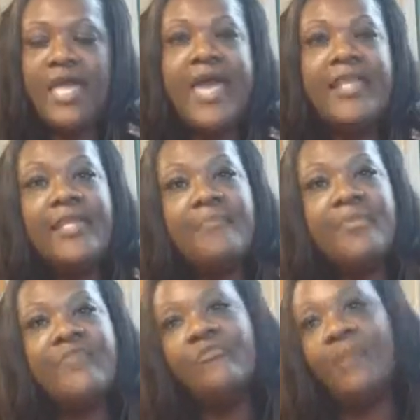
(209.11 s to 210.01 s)
had it not
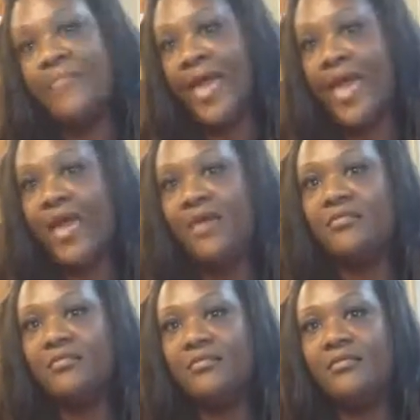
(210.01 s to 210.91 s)
been for my
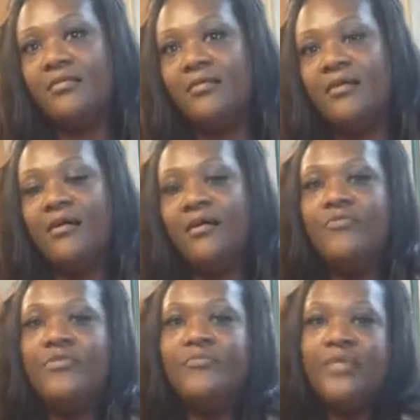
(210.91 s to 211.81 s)
past, I
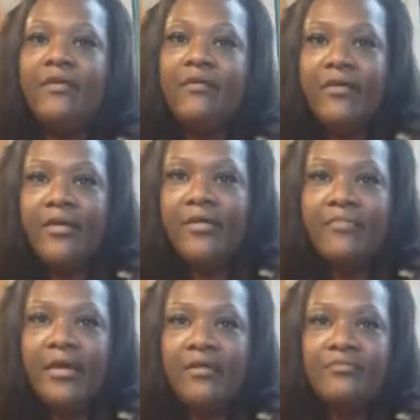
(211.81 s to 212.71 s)
wouldn't be here in
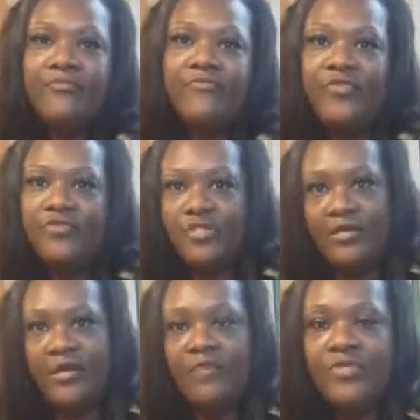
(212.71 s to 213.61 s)
my future.
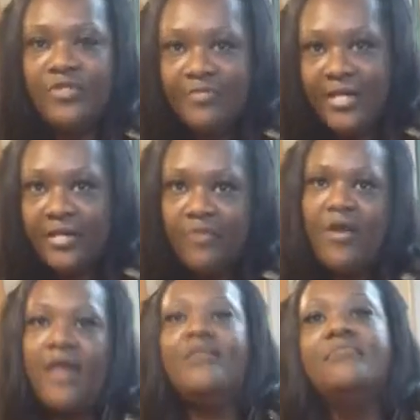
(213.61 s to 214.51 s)
I hmm wouldn't be here
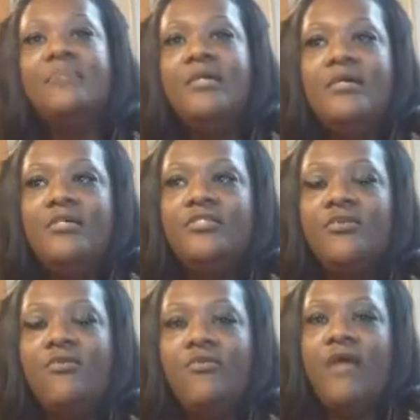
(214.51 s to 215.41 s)
where I am.
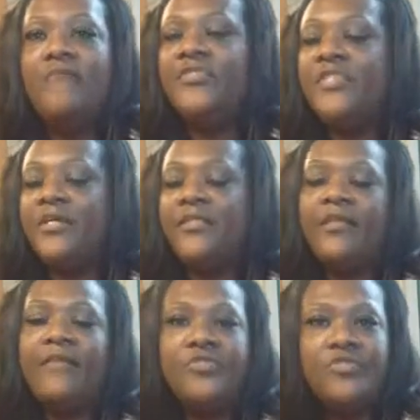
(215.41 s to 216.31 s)
So everything
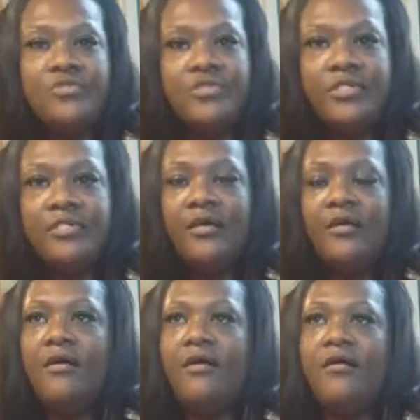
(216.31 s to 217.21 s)
that I've endured,
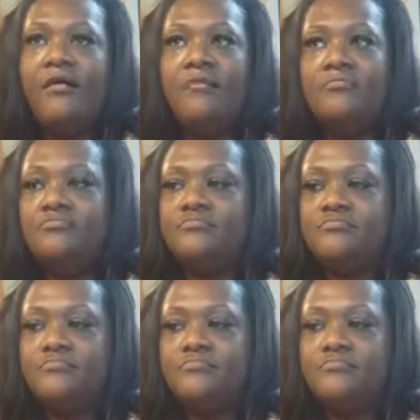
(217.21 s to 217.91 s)
um,